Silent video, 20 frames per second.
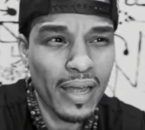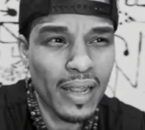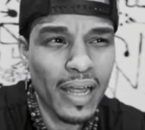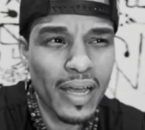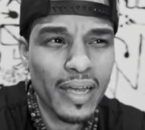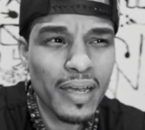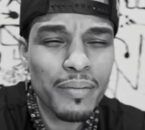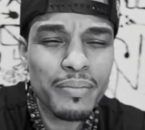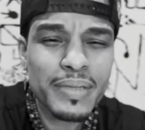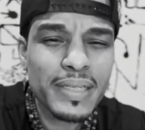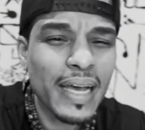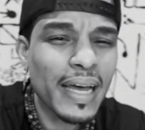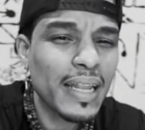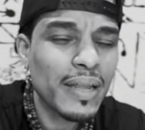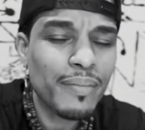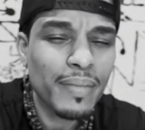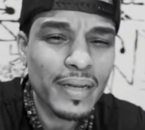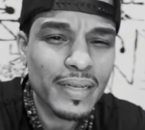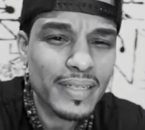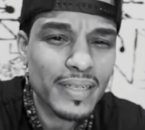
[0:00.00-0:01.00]
Like, I'm
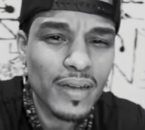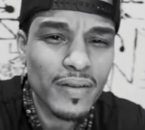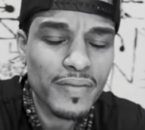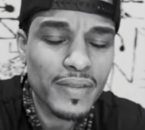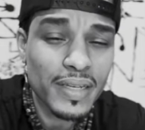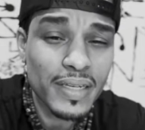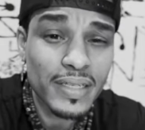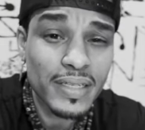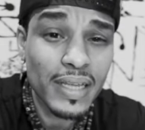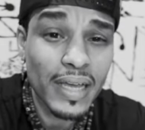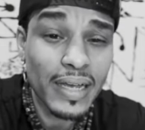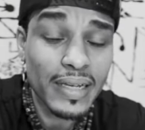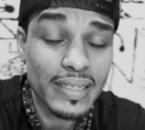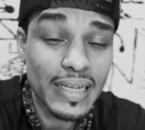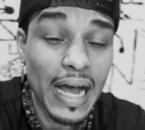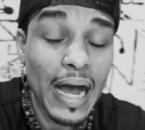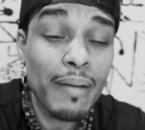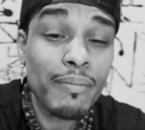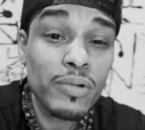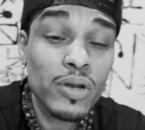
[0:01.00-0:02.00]
telling myself these things,
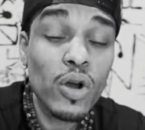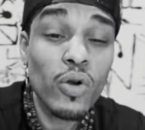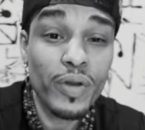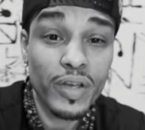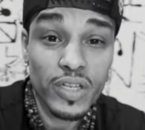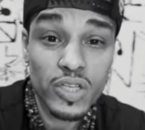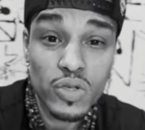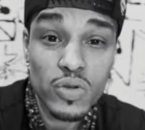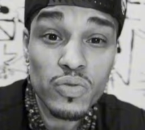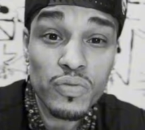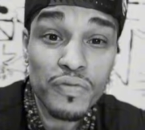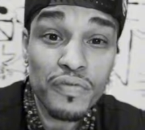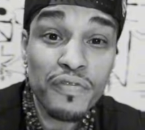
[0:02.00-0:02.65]
I'm going to